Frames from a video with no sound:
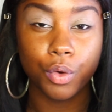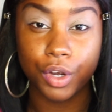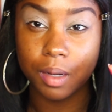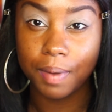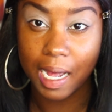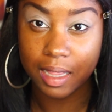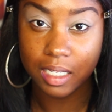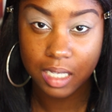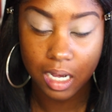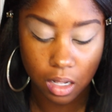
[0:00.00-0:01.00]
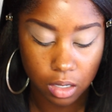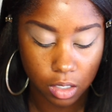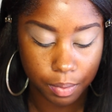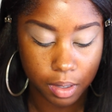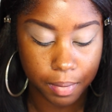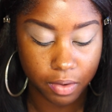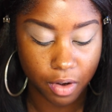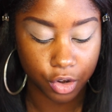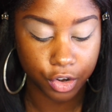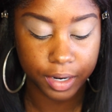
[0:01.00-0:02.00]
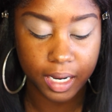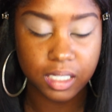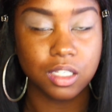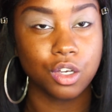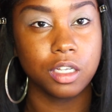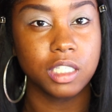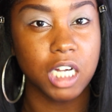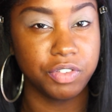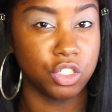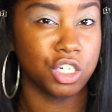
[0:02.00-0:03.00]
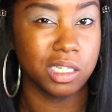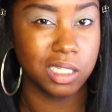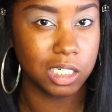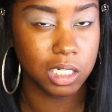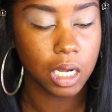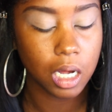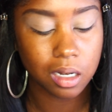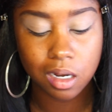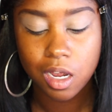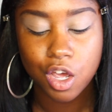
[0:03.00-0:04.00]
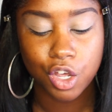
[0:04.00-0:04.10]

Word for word: We're going to apply this color a little bit above our crease. It's going to serve as a transition color.